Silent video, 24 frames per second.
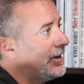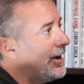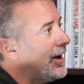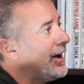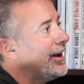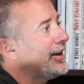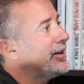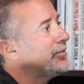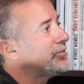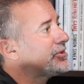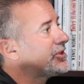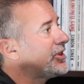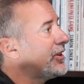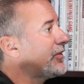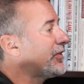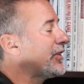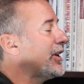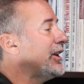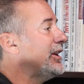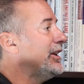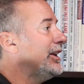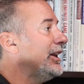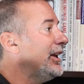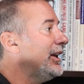and items that
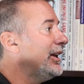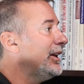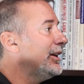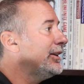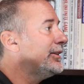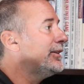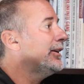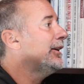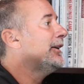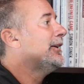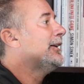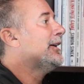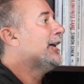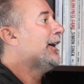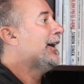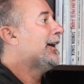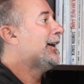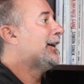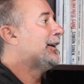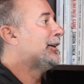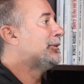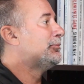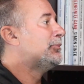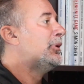they need.
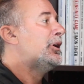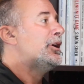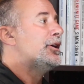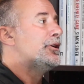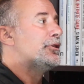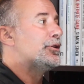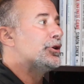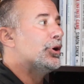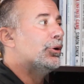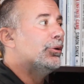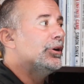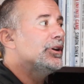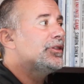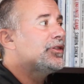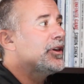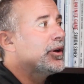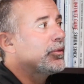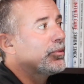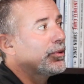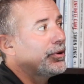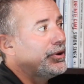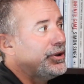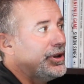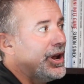The only
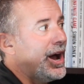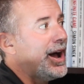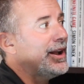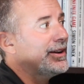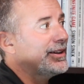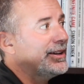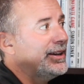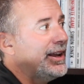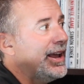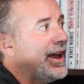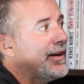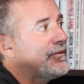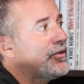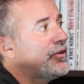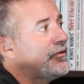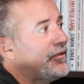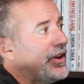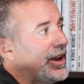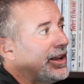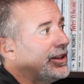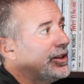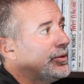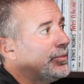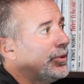thing we're not going to have
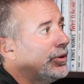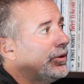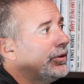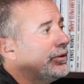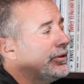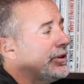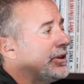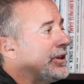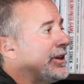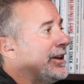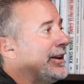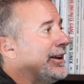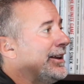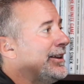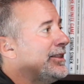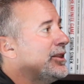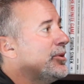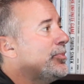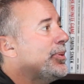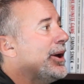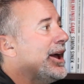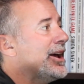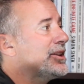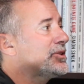available, in
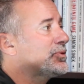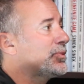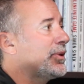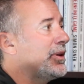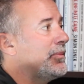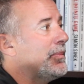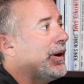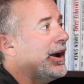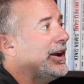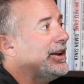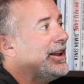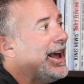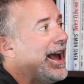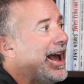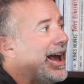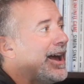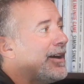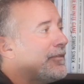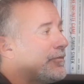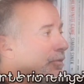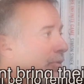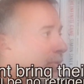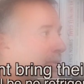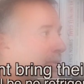the past we might have,